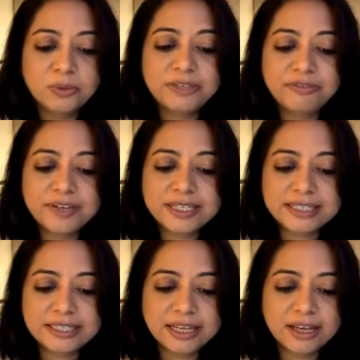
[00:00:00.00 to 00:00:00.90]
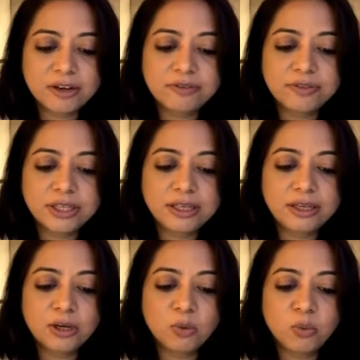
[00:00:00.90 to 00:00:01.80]
With the first day of
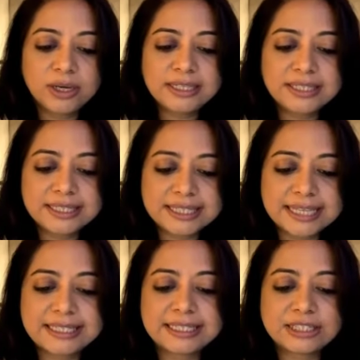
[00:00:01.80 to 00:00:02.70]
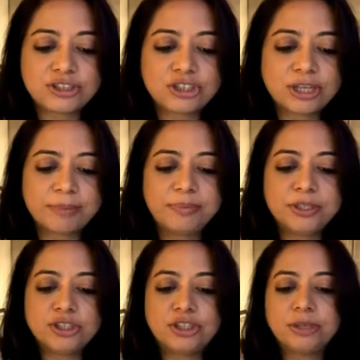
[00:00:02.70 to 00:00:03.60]
the World Test
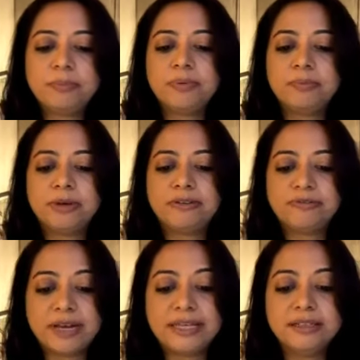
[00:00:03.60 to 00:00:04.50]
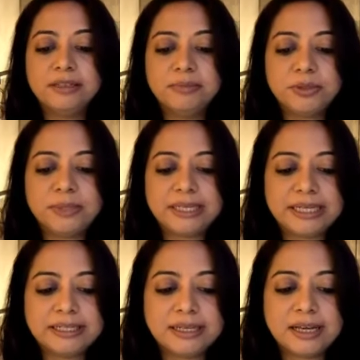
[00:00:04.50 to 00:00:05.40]
Championship final between
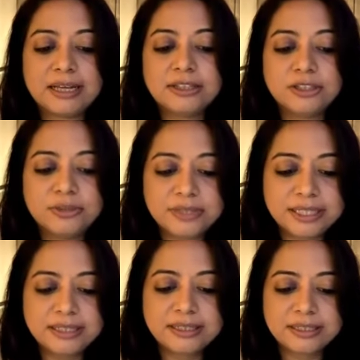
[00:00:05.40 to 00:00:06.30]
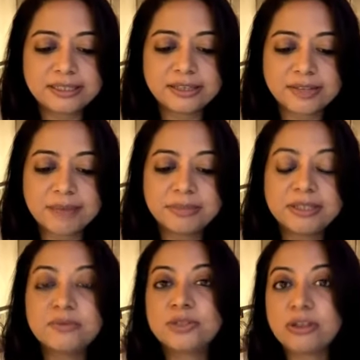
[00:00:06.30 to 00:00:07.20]
India and New Zealand in
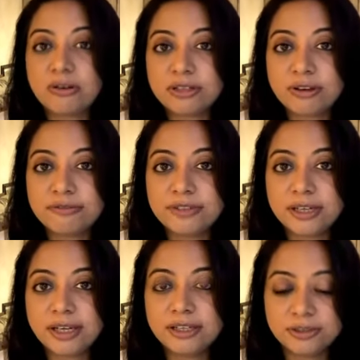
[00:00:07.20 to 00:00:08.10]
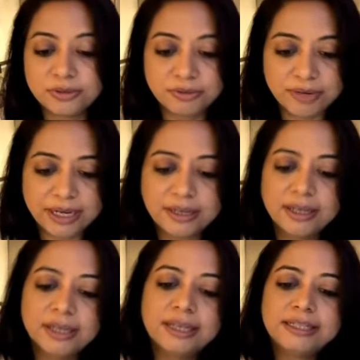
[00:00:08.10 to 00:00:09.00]
Southampton was called off today due to
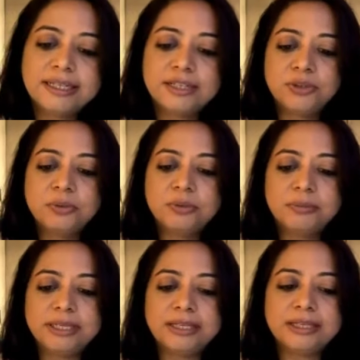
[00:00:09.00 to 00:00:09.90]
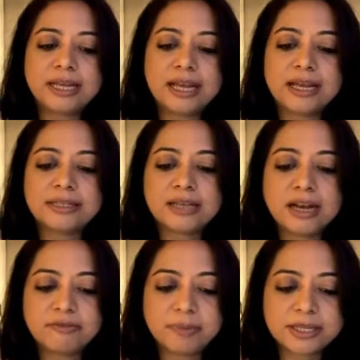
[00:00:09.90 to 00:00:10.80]
rain. Day 2 will begin at
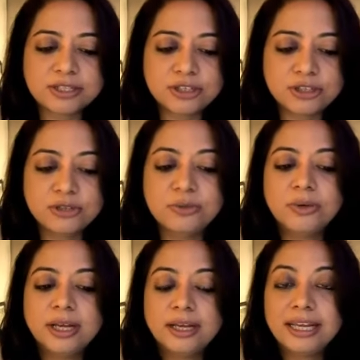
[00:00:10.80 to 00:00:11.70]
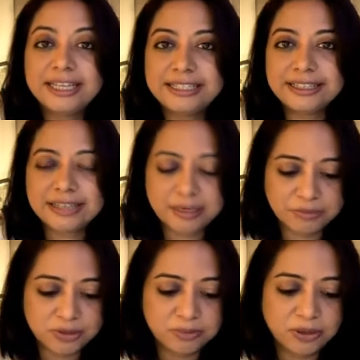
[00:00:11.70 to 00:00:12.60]
2:30 India
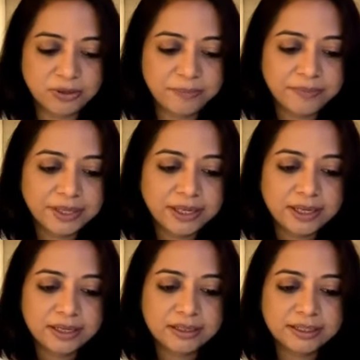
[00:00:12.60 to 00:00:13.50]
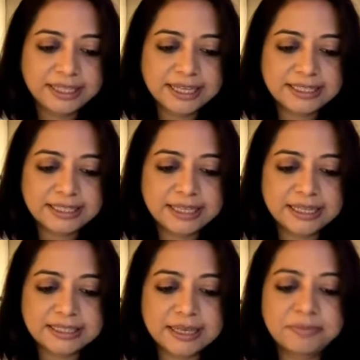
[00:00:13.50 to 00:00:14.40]
time tomorrow. The ICC
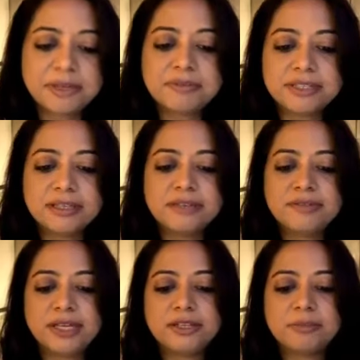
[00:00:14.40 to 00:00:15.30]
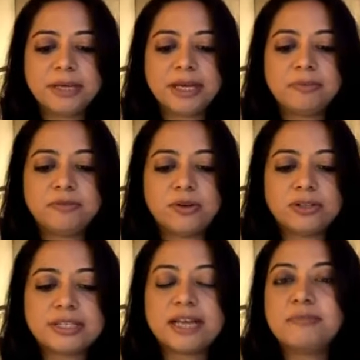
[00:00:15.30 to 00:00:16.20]
has kept a reserve day to make up
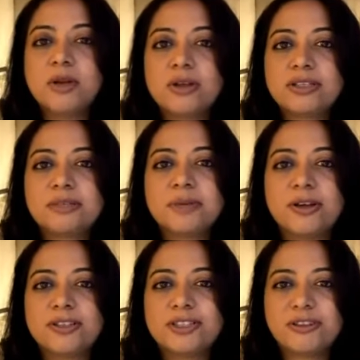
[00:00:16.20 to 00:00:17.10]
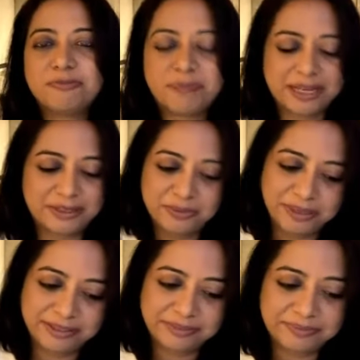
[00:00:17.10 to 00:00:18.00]
for time lost because of bad weather.